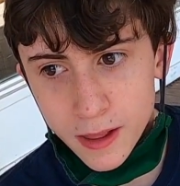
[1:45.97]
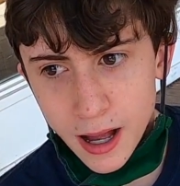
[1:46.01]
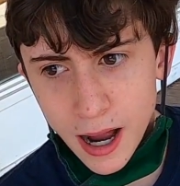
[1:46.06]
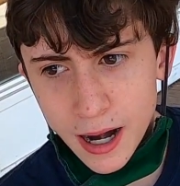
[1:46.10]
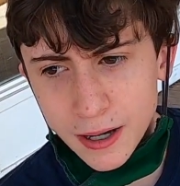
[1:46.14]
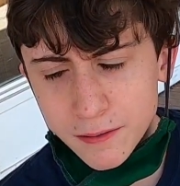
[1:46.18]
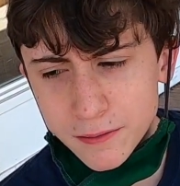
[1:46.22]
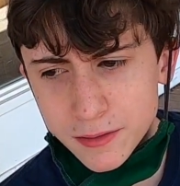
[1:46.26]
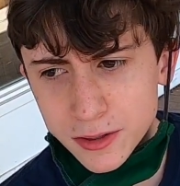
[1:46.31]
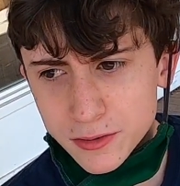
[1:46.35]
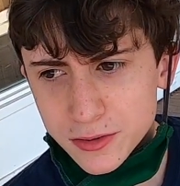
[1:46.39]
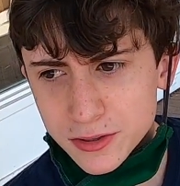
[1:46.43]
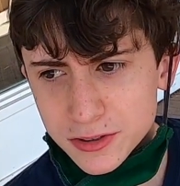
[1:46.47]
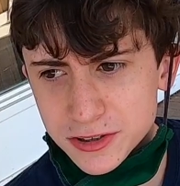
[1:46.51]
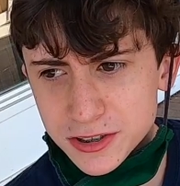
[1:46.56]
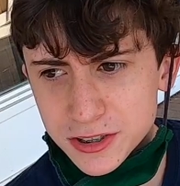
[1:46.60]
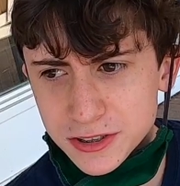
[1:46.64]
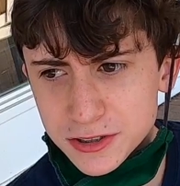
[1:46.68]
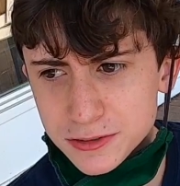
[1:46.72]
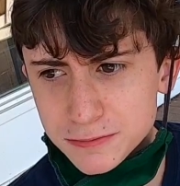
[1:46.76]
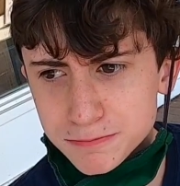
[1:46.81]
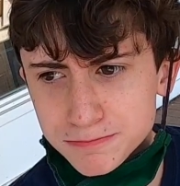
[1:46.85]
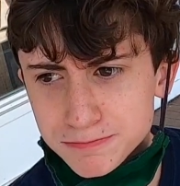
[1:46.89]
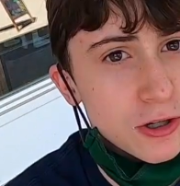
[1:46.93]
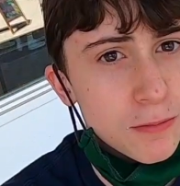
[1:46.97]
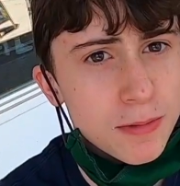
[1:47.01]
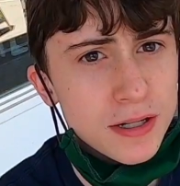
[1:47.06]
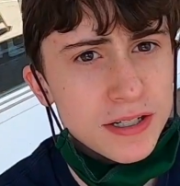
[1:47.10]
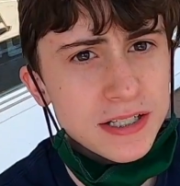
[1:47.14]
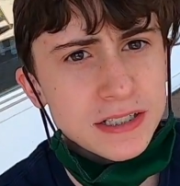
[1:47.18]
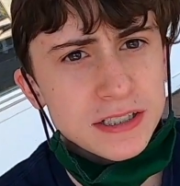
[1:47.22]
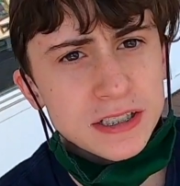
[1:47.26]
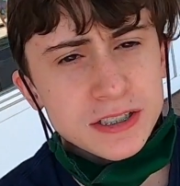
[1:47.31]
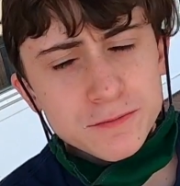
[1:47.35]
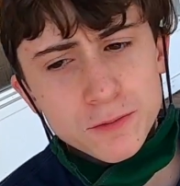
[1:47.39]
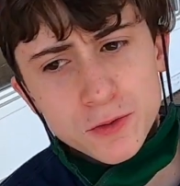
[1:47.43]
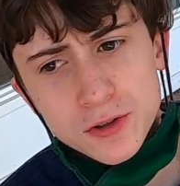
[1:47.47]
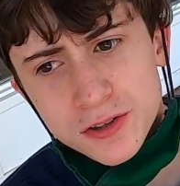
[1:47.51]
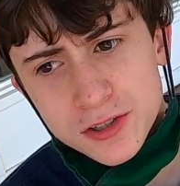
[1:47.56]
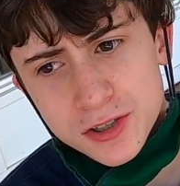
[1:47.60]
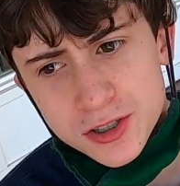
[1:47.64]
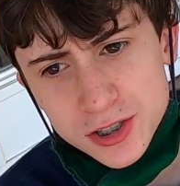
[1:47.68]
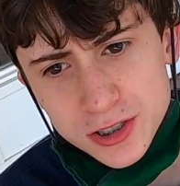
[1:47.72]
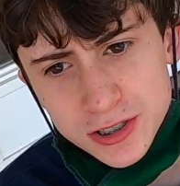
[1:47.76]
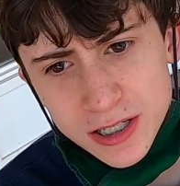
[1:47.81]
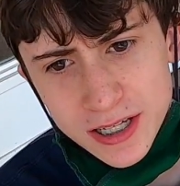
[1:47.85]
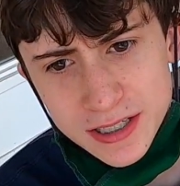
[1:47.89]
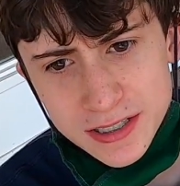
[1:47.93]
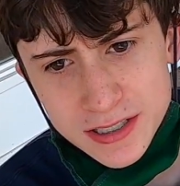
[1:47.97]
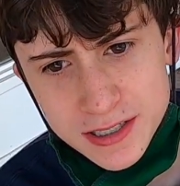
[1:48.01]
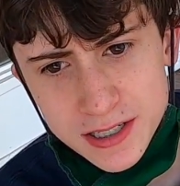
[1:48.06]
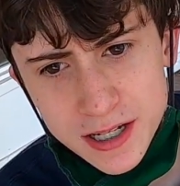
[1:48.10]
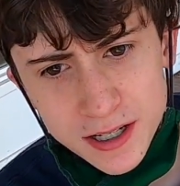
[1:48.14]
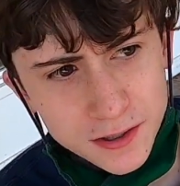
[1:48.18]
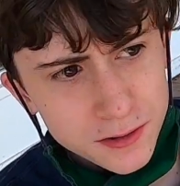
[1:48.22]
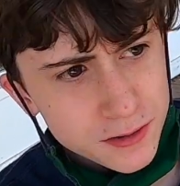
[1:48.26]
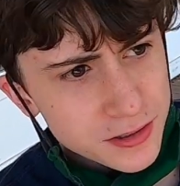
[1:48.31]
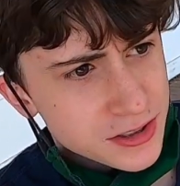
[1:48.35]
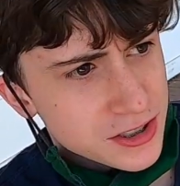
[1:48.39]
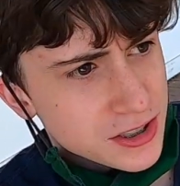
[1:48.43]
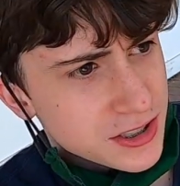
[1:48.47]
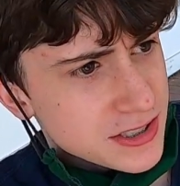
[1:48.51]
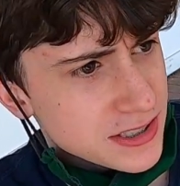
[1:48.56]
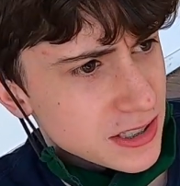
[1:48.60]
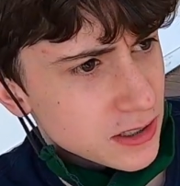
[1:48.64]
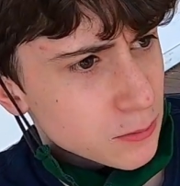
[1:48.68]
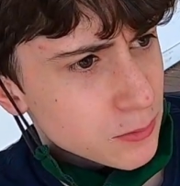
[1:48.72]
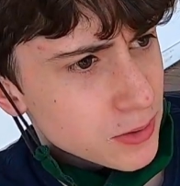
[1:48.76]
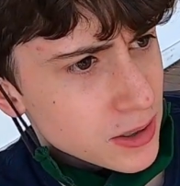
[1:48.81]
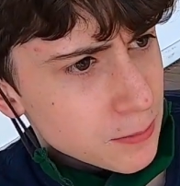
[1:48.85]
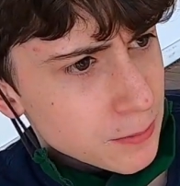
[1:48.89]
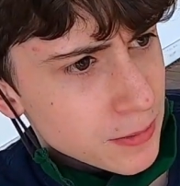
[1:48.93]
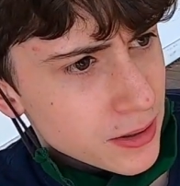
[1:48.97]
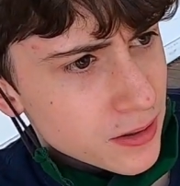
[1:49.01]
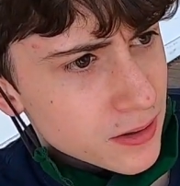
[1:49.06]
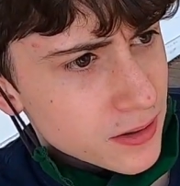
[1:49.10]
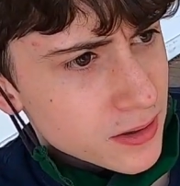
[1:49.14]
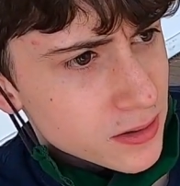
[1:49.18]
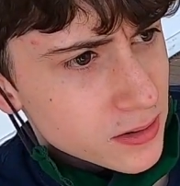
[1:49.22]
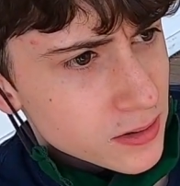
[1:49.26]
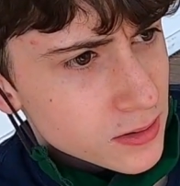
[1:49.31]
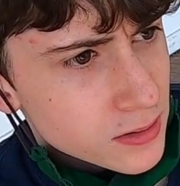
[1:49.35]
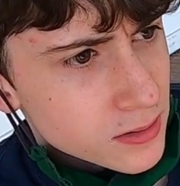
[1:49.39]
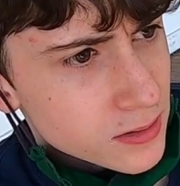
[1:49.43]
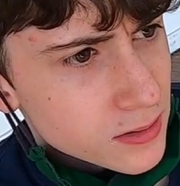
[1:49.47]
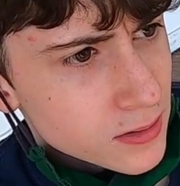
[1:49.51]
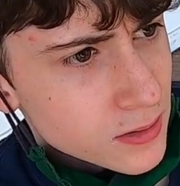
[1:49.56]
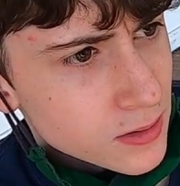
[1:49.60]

I don't know, there's just, I'm gonna take this 4th of July to not only just celebrate America,